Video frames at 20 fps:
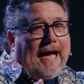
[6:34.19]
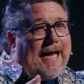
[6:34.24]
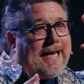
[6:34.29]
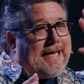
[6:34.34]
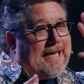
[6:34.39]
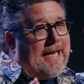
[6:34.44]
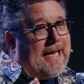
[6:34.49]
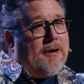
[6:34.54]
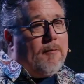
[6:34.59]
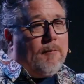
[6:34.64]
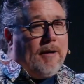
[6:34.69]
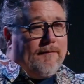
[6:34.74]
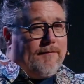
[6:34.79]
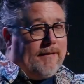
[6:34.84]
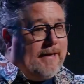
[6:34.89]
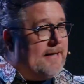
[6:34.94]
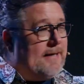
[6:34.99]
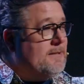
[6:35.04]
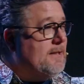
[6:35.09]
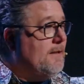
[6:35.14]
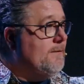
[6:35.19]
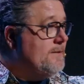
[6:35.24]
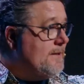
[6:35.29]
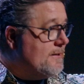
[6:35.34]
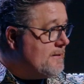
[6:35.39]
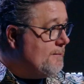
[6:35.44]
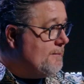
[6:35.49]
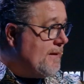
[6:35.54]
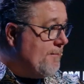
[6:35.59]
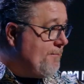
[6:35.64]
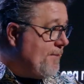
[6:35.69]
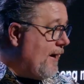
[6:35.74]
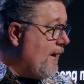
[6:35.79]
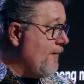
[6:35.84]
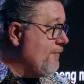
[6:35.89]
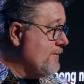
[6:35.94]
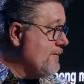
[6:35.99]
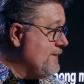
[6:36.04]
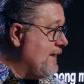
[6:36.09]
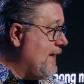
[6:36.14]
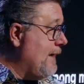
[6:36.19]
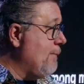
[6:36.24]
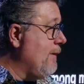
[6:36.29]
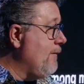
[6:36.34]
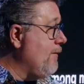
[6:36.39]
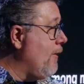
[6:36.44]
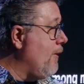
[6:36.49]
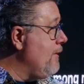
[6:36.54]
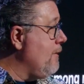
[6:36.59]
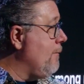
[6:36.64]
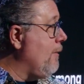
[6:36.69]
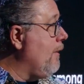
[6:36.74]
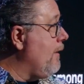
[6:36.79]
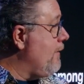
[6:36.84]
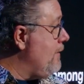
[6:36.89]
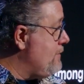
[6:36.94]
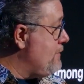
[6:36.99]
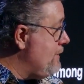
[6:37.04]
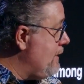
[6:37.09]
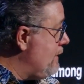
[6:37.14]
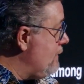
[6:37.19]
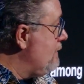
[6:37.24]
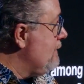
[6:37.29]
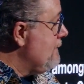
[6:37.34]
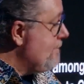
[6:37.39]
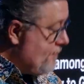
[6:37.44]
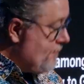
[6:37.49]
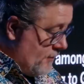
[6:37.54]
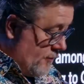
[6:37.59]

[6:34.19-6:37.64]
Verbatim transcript: I can't wait for that service. It's going to be a powerful time. We've heard them earlier this year.